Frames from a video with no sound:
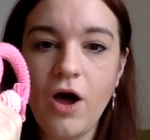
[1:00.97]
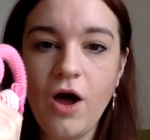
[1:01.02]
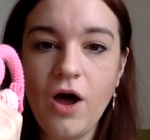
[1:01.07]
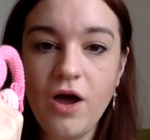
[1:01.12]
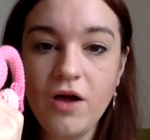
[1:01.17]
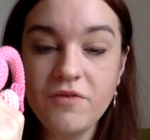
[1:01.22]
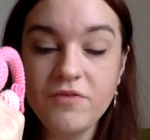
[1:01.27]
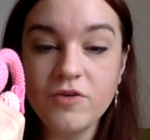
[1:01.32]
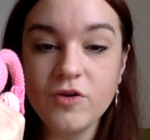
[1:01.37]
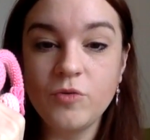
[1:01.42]

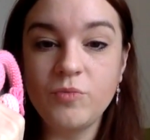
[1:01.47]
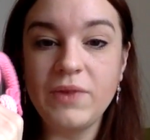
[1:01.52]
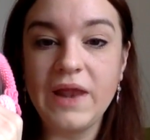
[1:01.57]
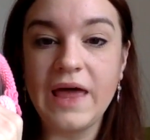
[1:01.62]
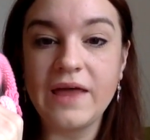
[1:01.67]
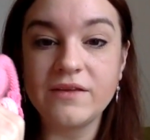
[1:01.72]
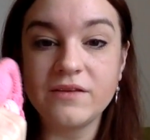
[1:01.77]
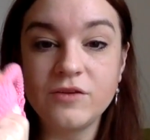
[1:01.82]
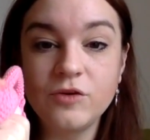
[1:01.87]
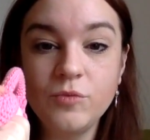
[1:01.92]
over your
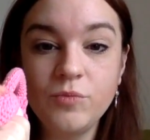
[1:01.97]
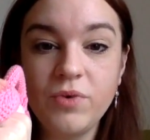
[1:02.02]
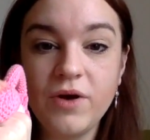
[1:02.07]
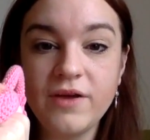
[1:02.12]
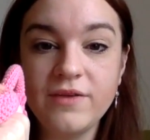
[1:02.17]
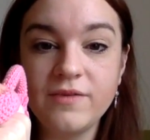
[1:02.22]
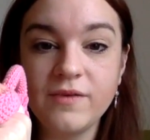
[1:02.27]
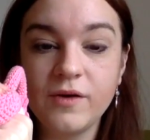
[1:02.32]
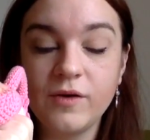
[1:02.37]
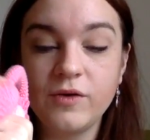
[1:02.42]
bladder, not
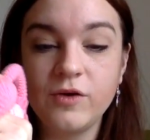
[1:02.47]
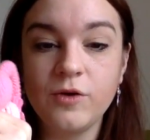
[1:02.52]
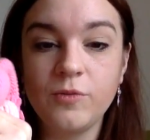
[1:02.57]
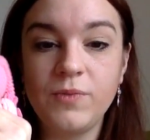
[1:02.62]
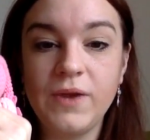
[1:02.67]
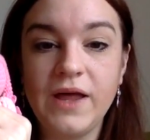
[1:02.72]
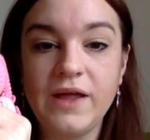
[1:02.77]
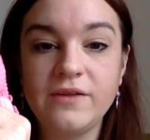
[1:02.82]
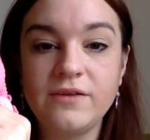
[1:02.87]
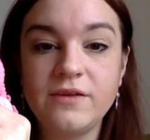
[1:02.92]
pressing on your
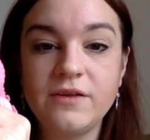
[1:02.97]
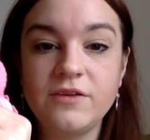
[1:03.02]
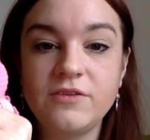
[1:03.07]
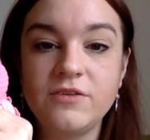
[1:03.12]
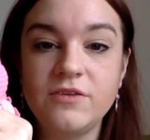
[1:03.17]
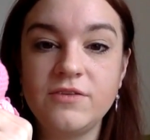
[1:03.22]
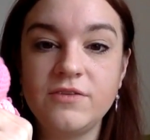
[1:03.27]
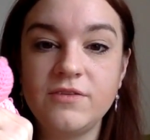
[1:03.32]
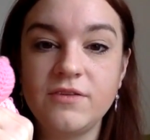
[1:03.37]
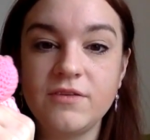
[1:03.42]
bladder,
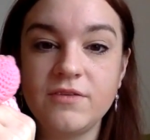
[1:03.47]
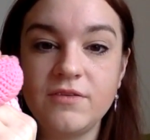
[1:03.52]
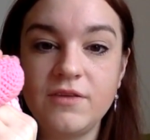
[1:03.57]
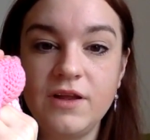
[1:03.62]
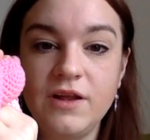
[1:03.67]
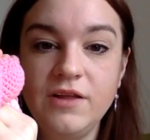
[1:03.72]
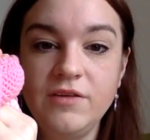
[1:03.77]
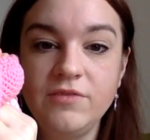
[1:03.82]
just slightly